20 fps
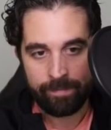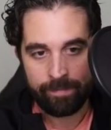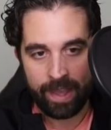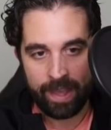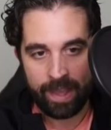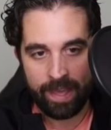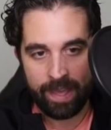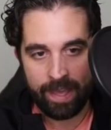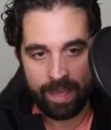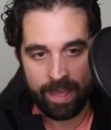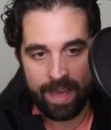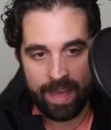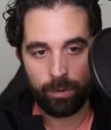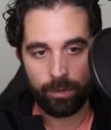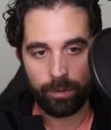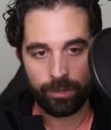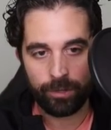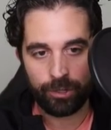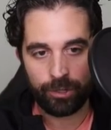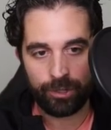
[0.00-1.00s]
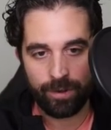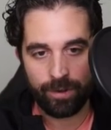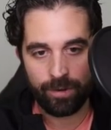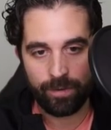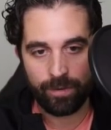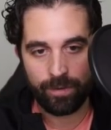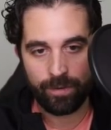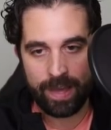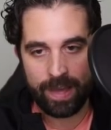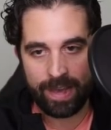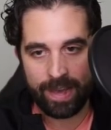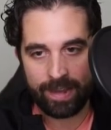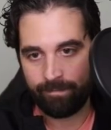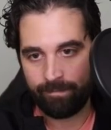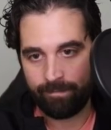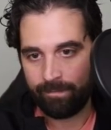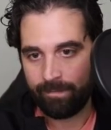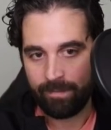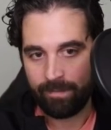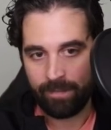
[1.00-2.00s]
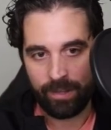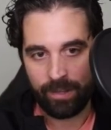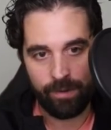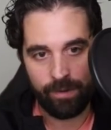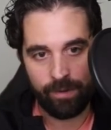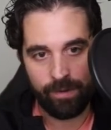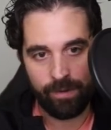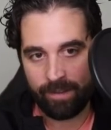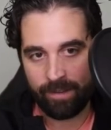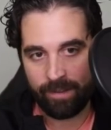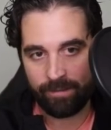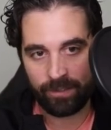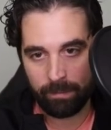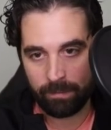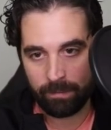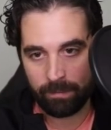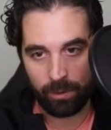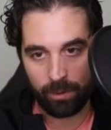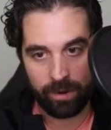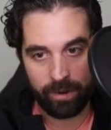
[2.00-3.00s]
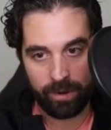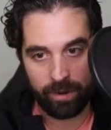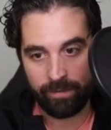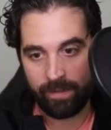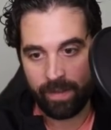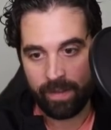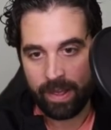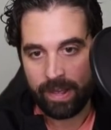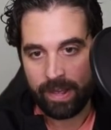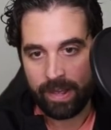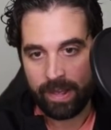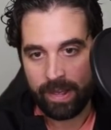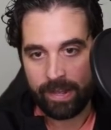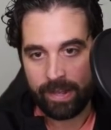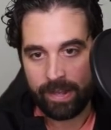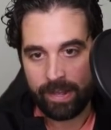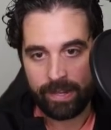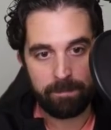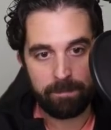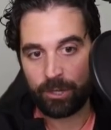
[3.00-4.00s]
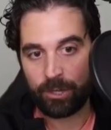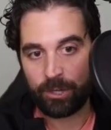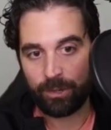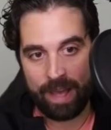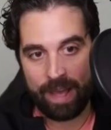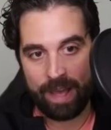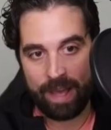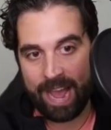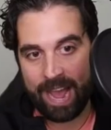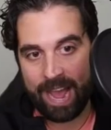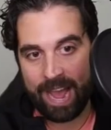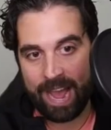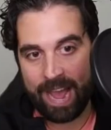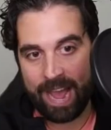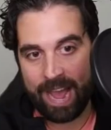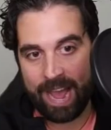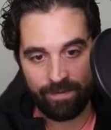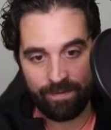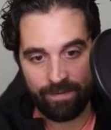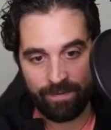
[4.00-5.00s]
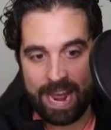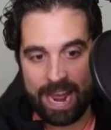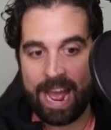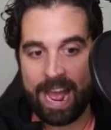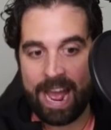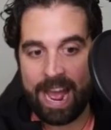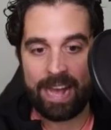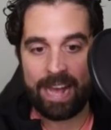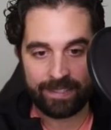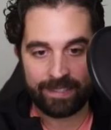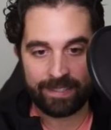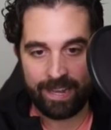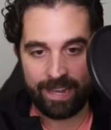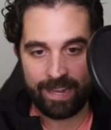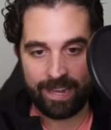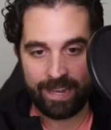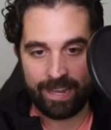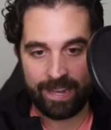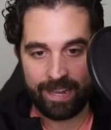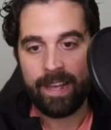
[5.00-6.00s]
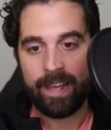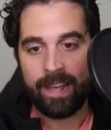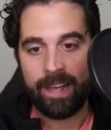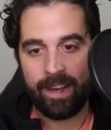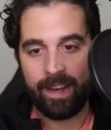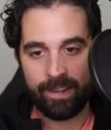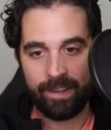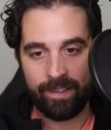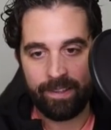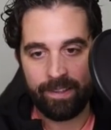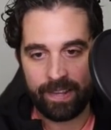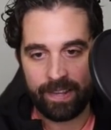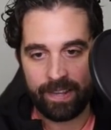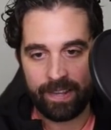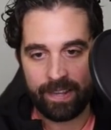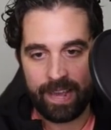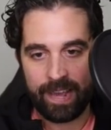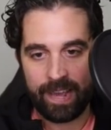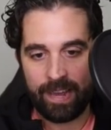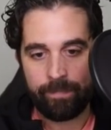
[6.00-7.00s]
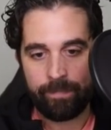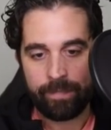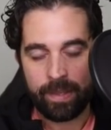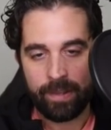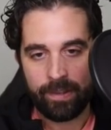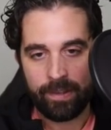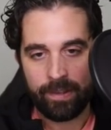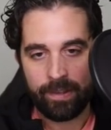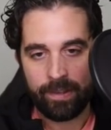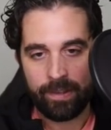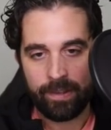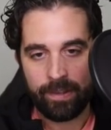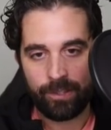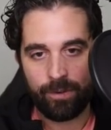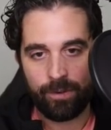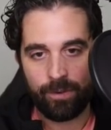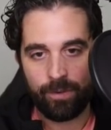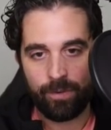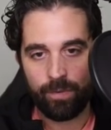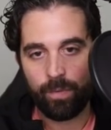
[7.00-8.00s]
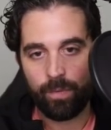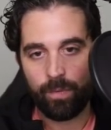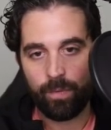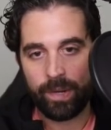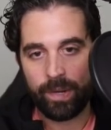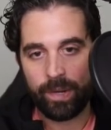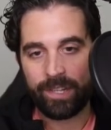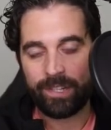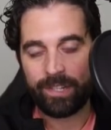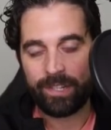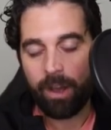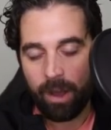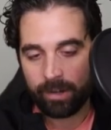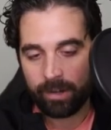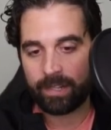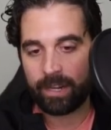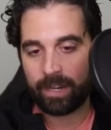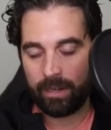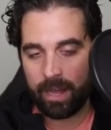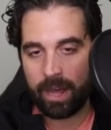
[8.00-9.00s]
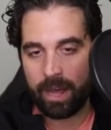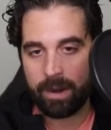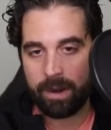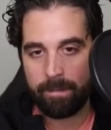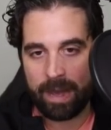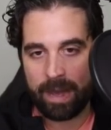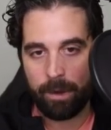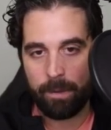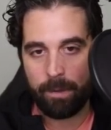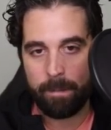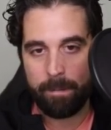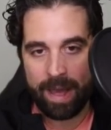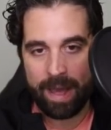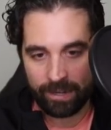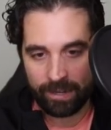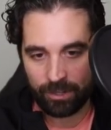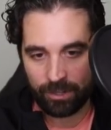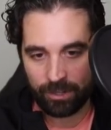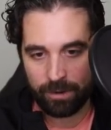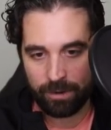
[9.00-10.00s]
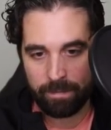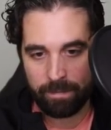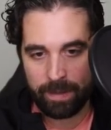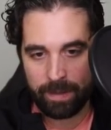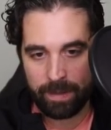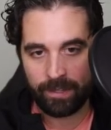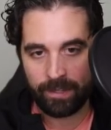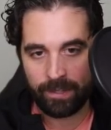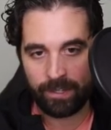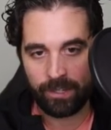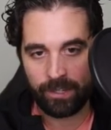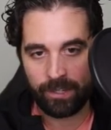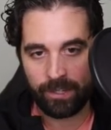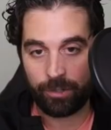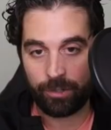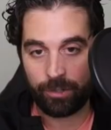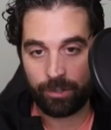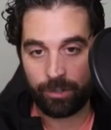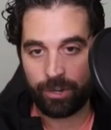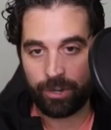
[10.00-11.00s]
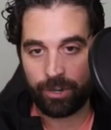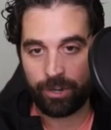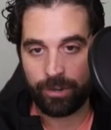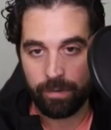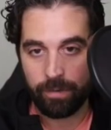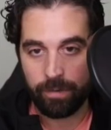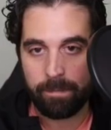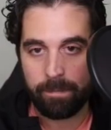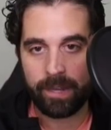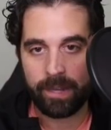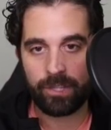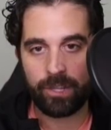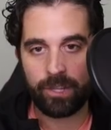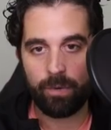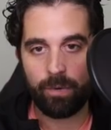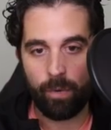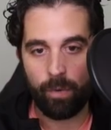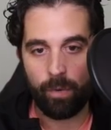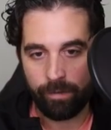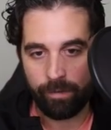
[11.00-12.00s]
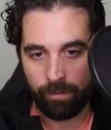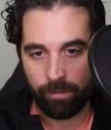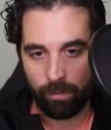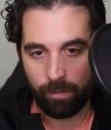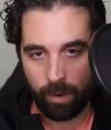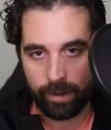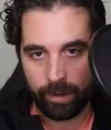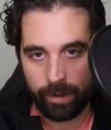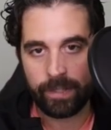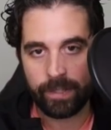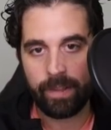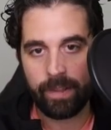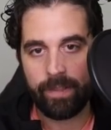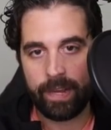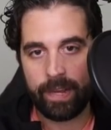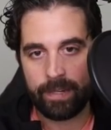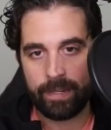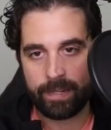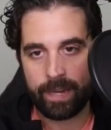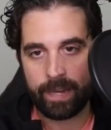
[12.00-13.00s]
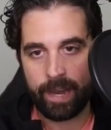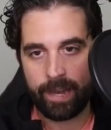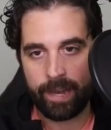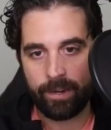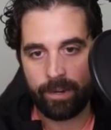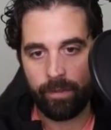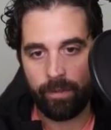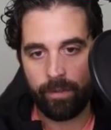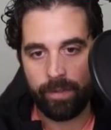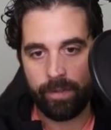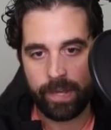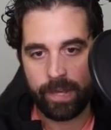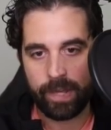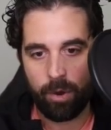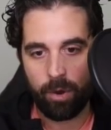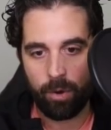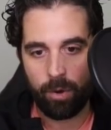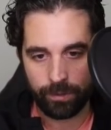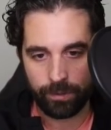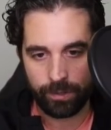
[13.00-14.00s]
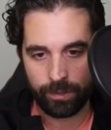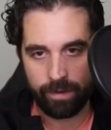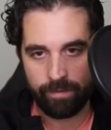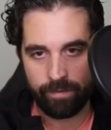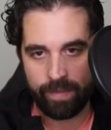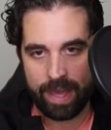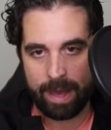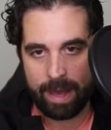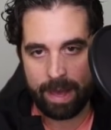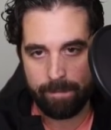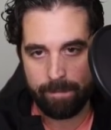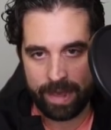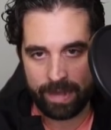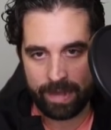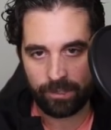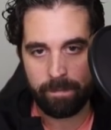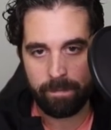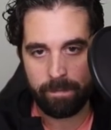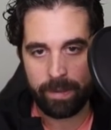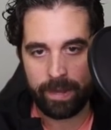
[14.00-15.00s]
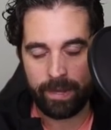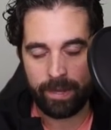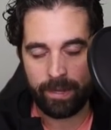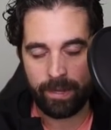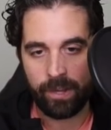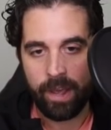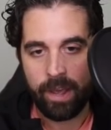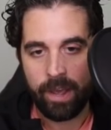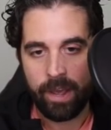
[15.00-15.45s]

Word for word: and that will show that you have some sort of special activated asset in the game. So we talked a lot about masterpieces, which are unique because they're one of ones and they entitle the holder of that masterpiece